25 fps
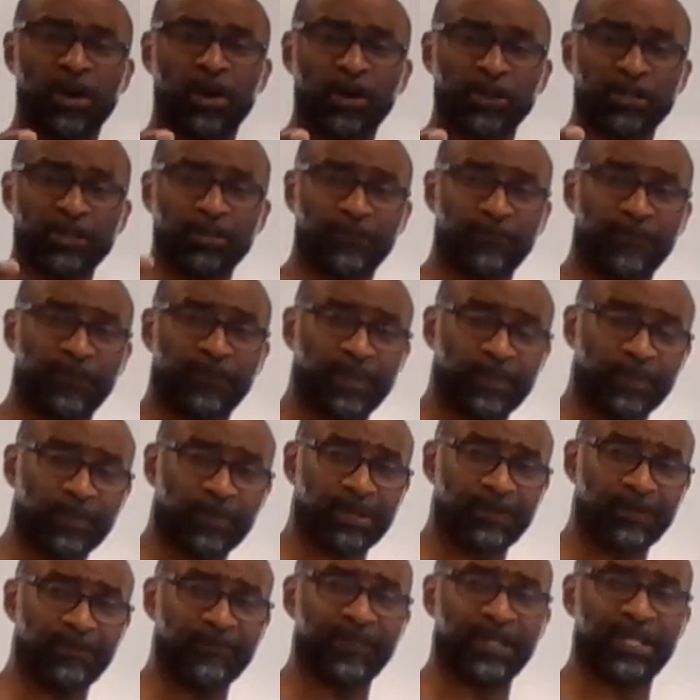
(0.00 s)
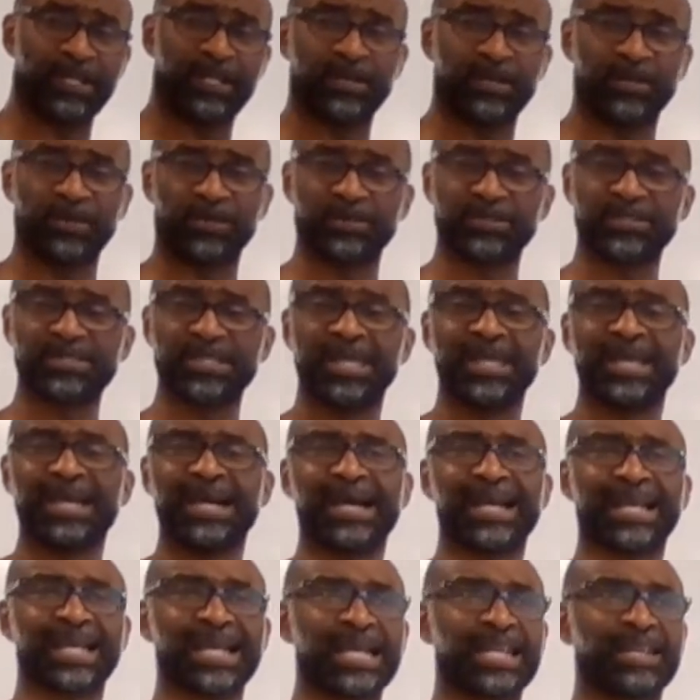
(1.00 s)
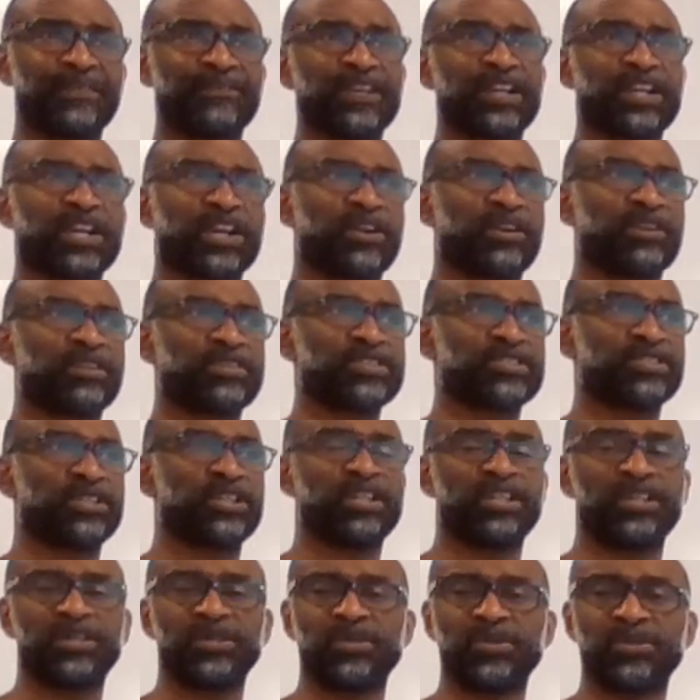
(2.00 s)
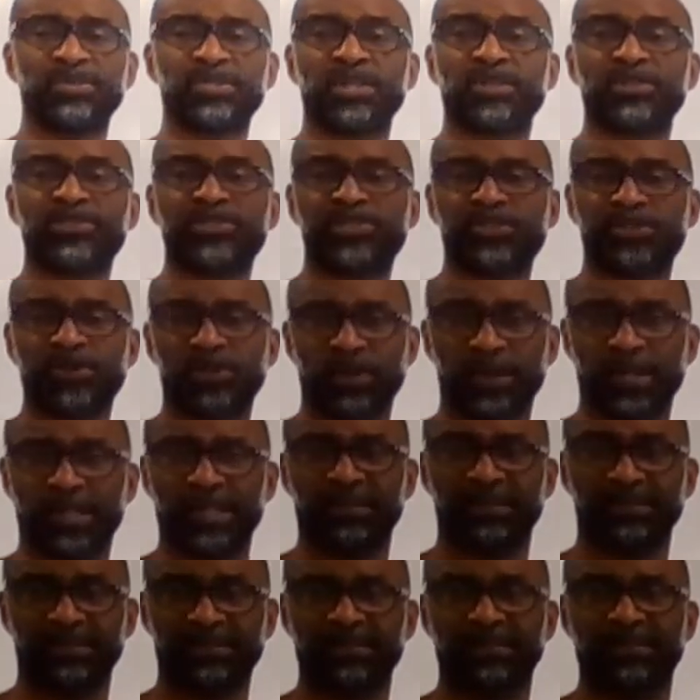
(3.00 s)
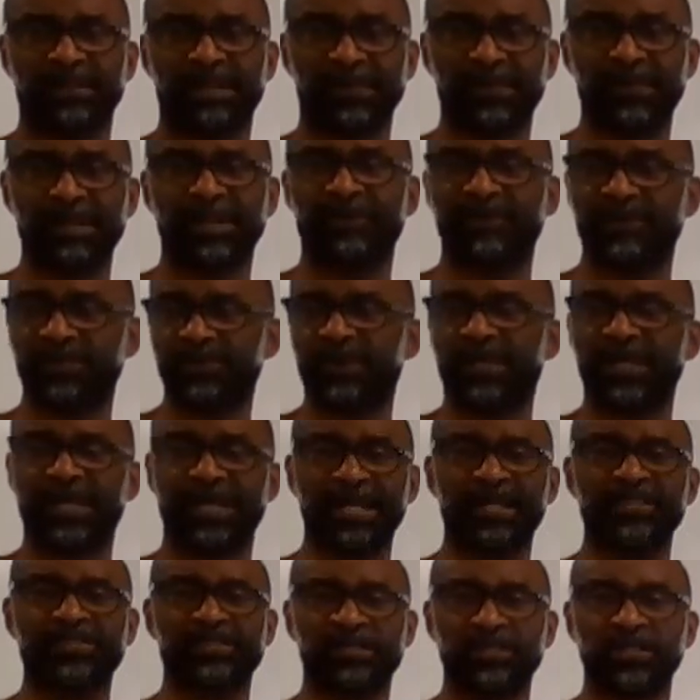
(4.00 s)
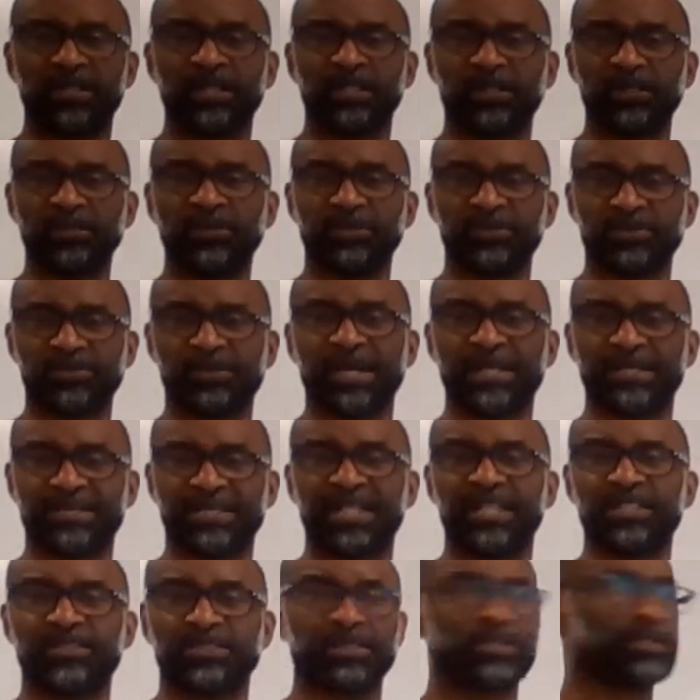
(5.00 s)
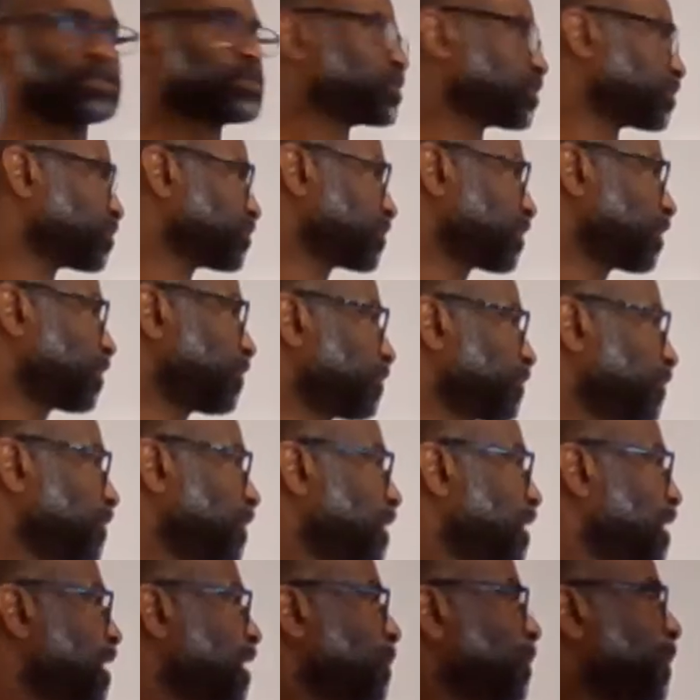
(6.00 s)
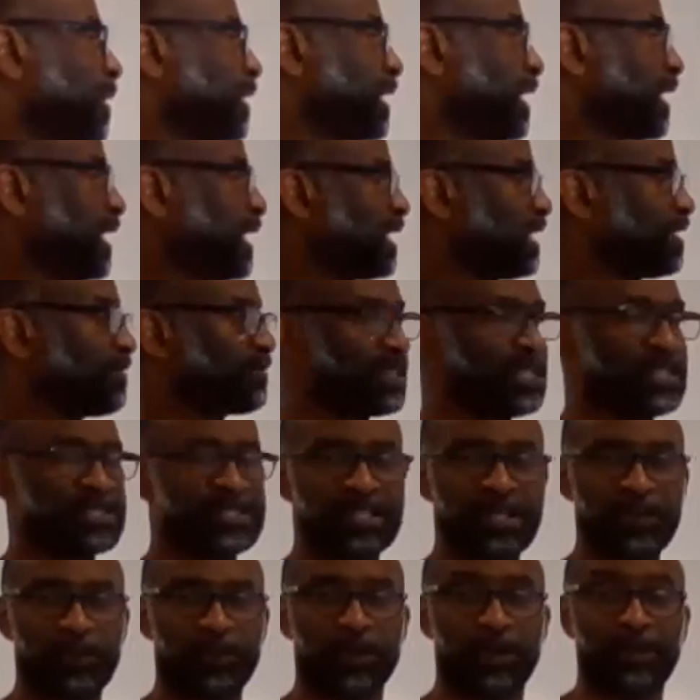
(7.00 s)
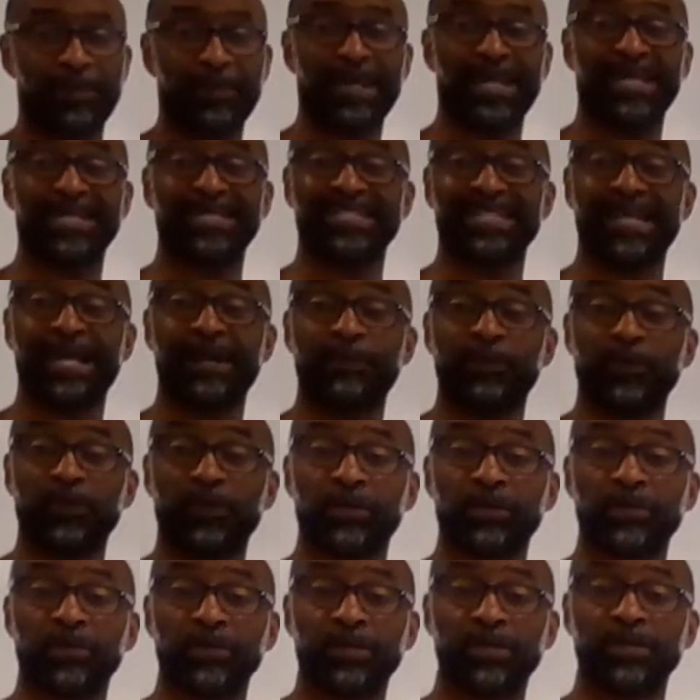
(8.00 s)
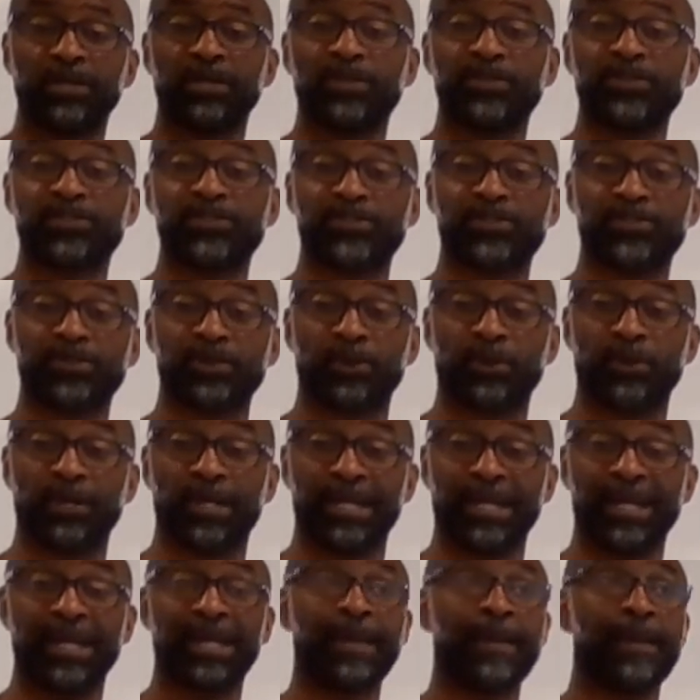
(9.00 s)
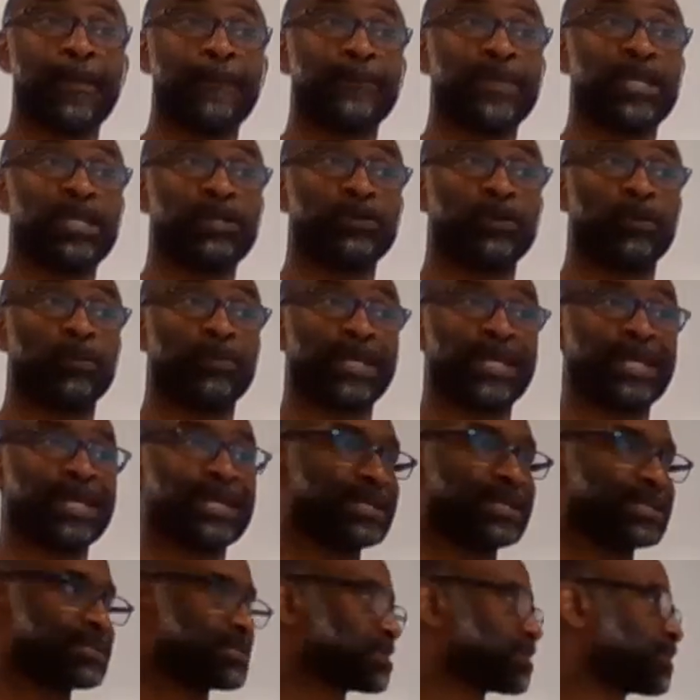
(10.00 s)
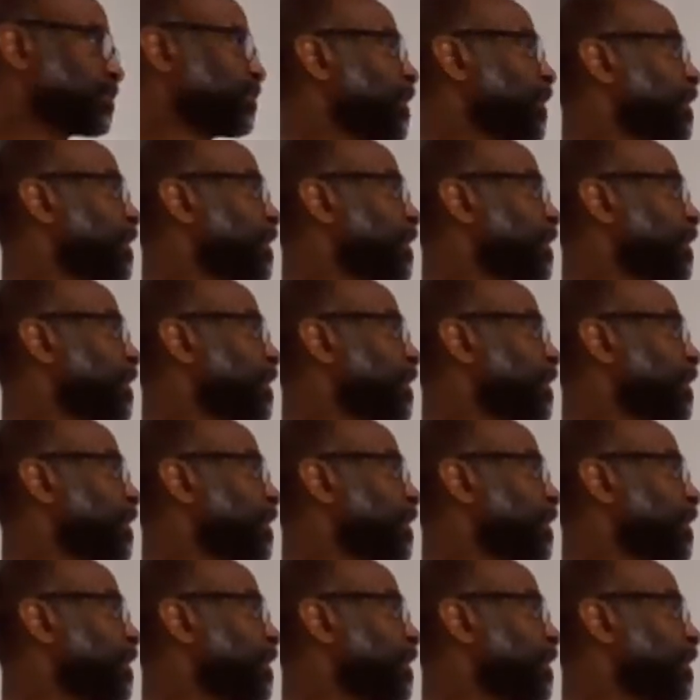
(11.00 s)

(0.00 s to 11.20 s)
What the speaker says: On your flip grid videos, I kind of encouraged you to use soy. I believe is what I asked you to use, right, to introduce yourself. But any of these could work. Me llamo, soy, mi nombre es.